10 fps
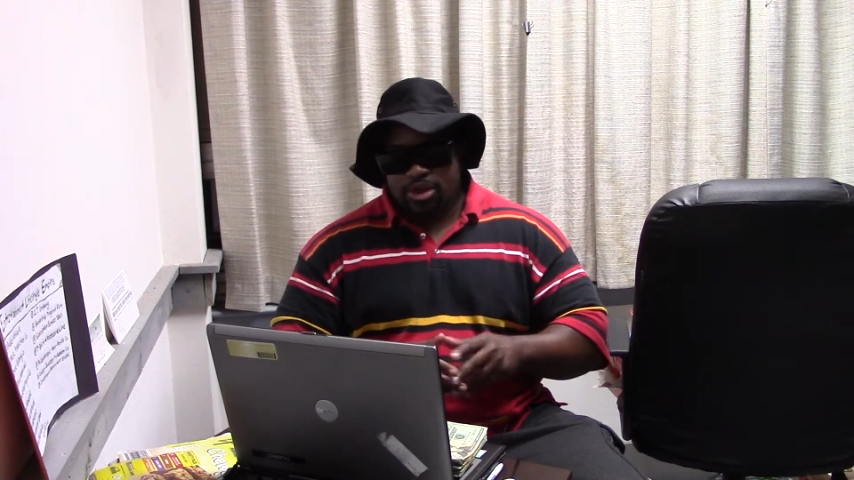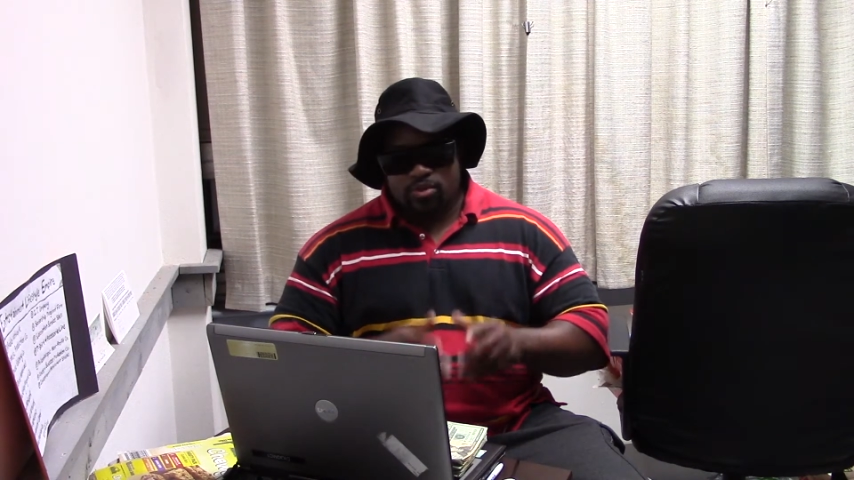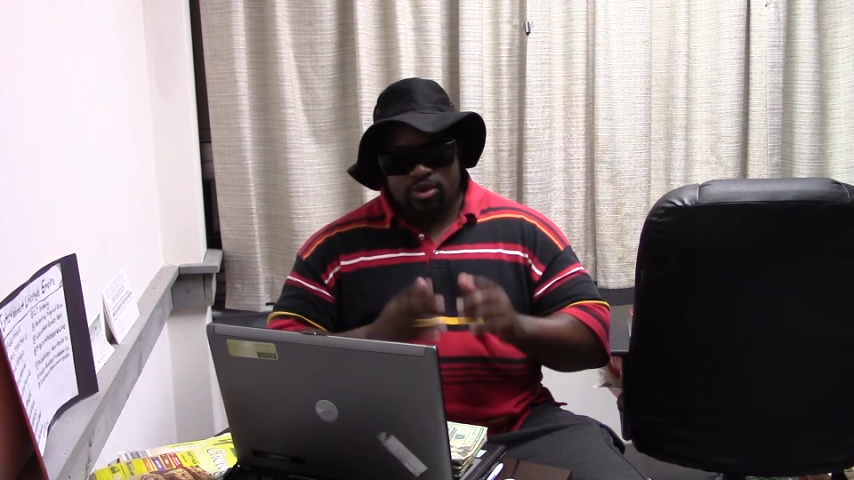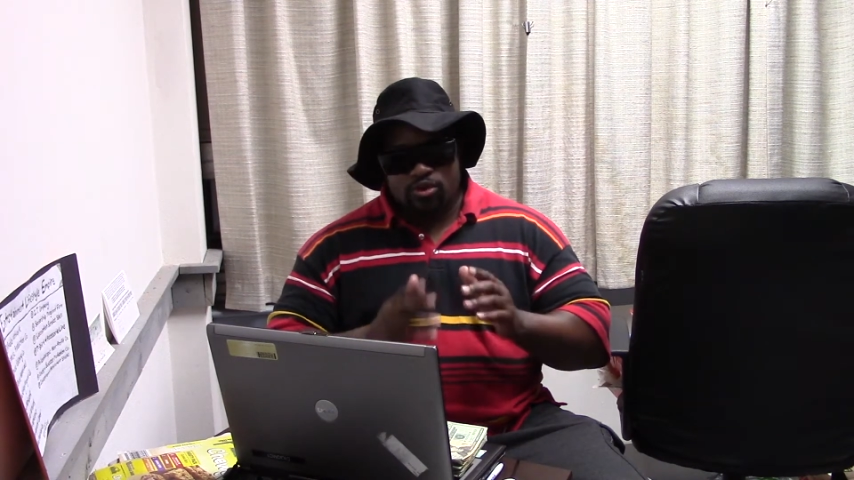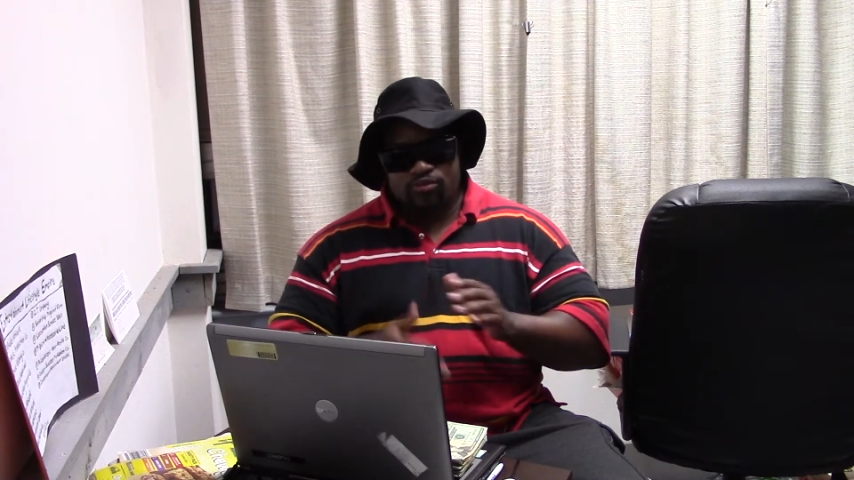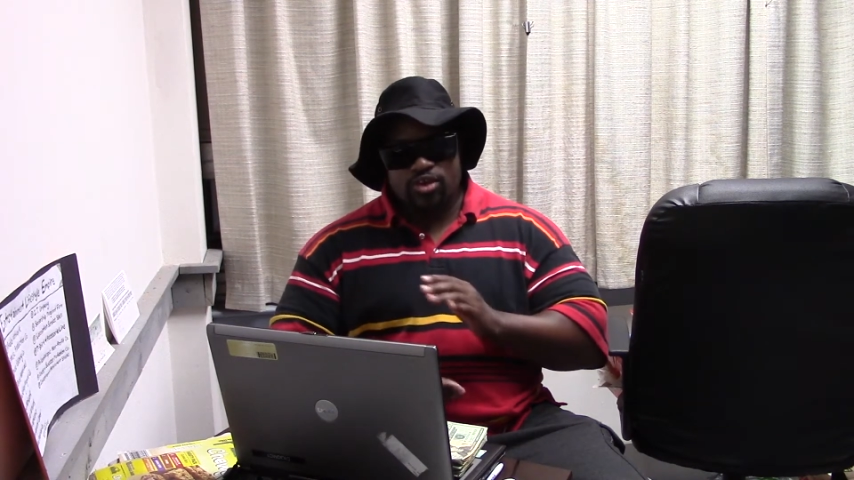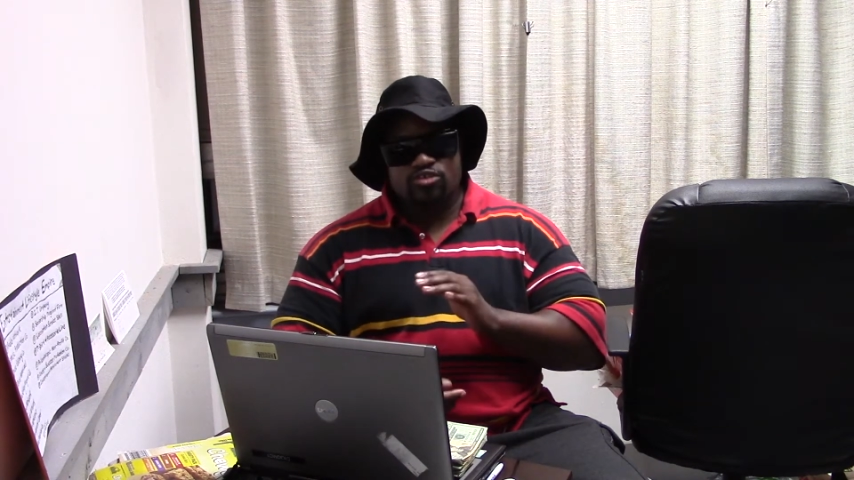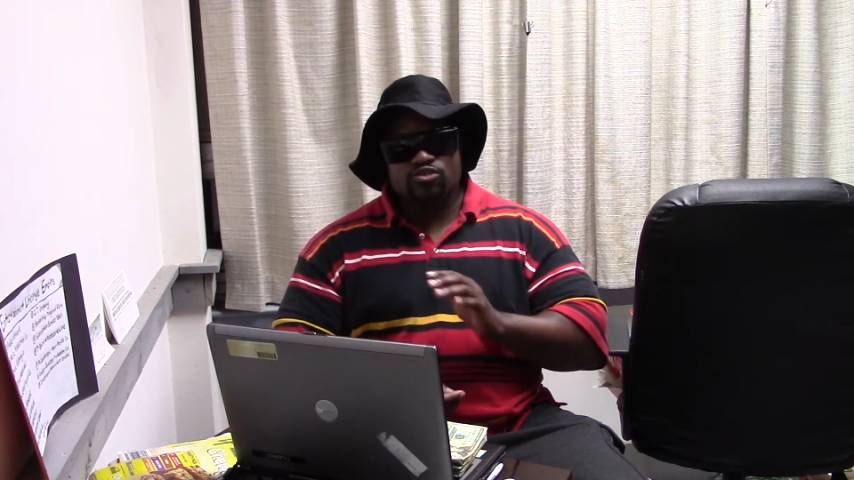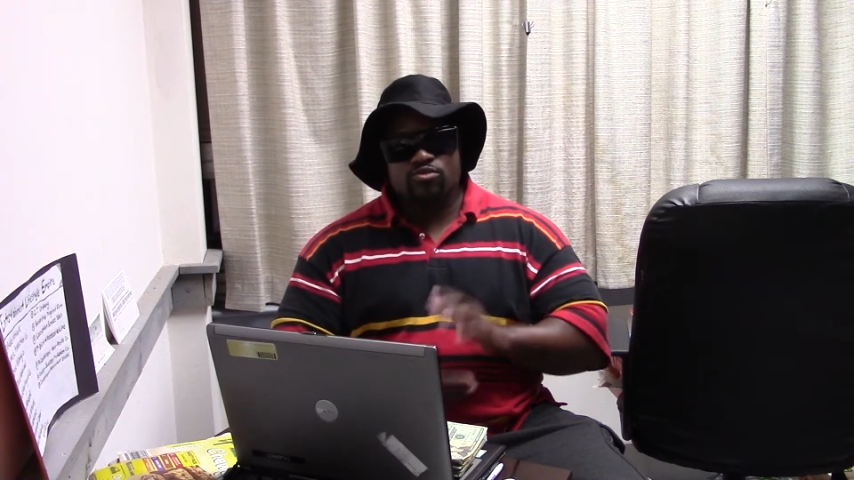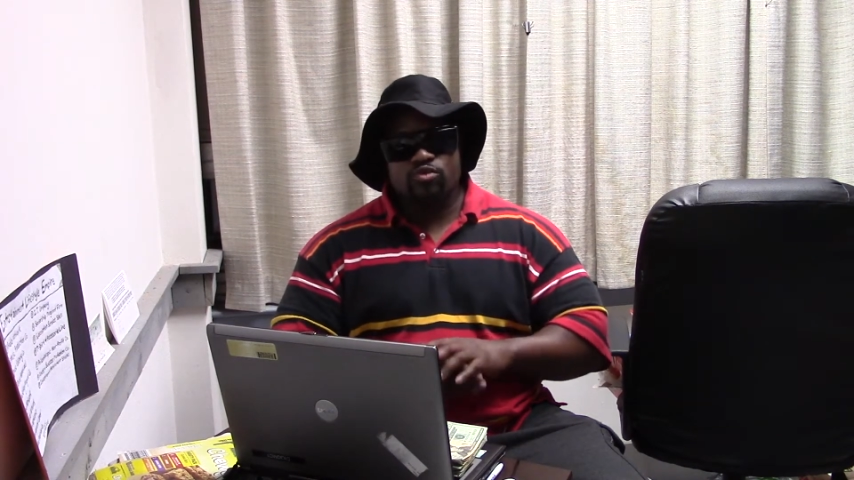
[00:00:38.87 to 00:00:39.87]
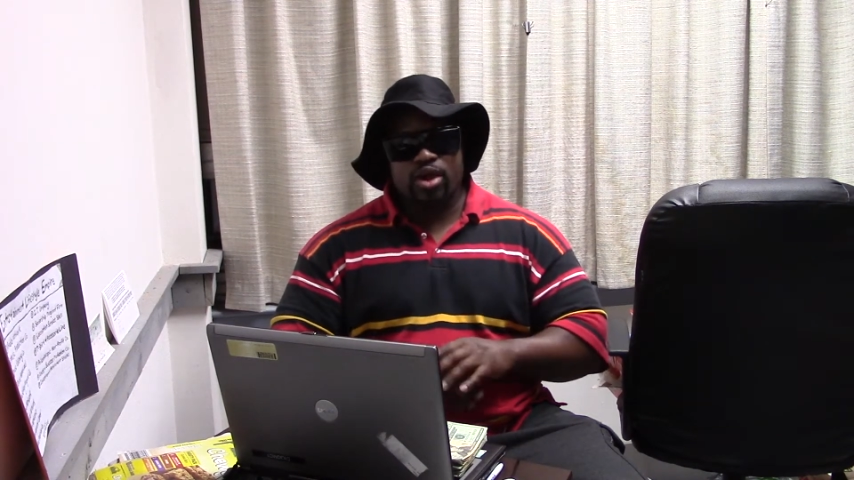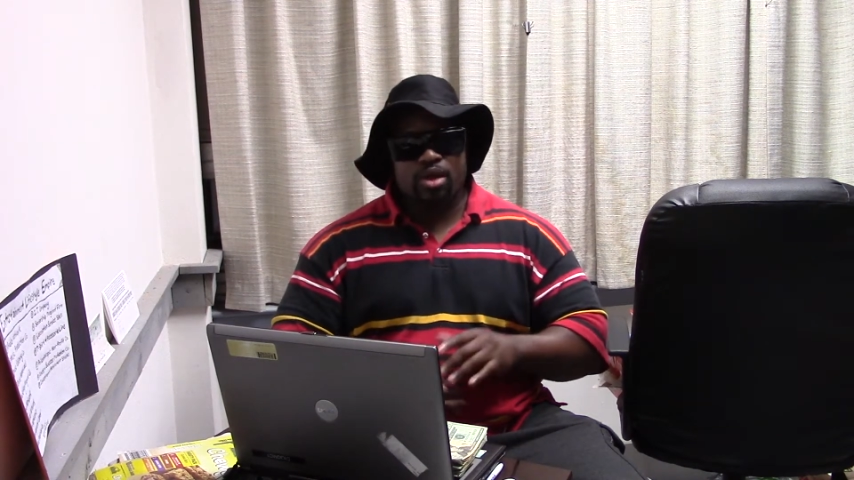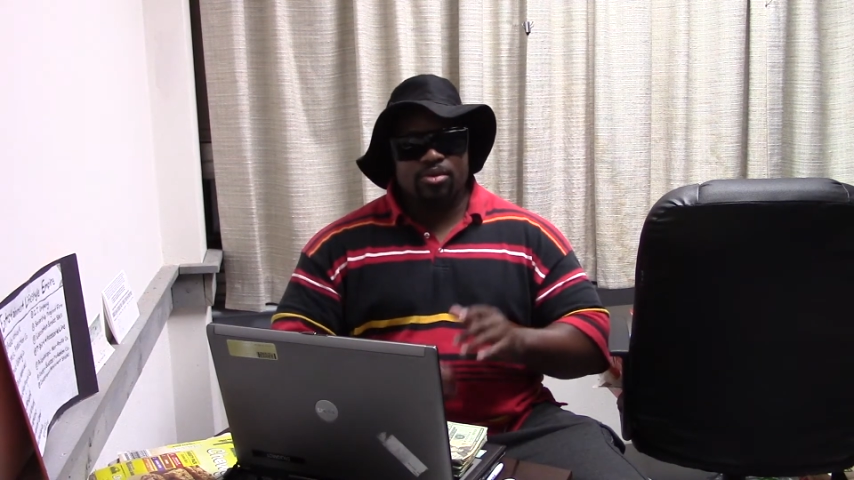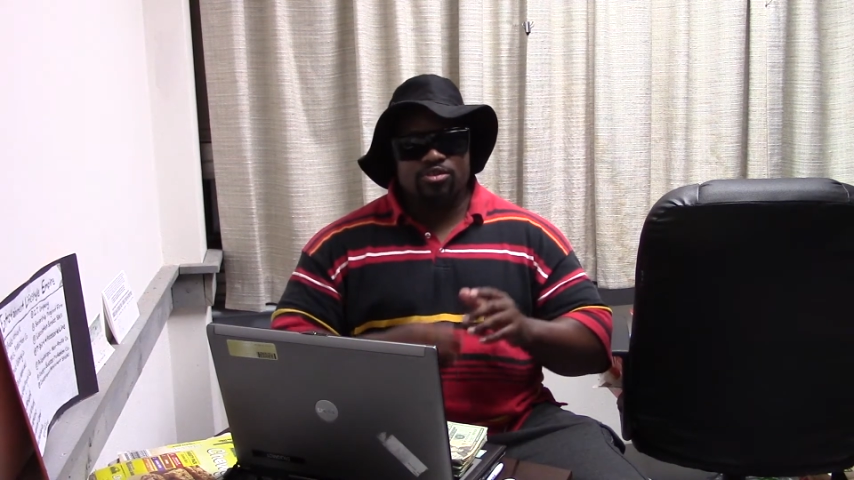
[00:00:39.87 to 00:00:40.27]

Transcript: the way, don't forget to subscribe,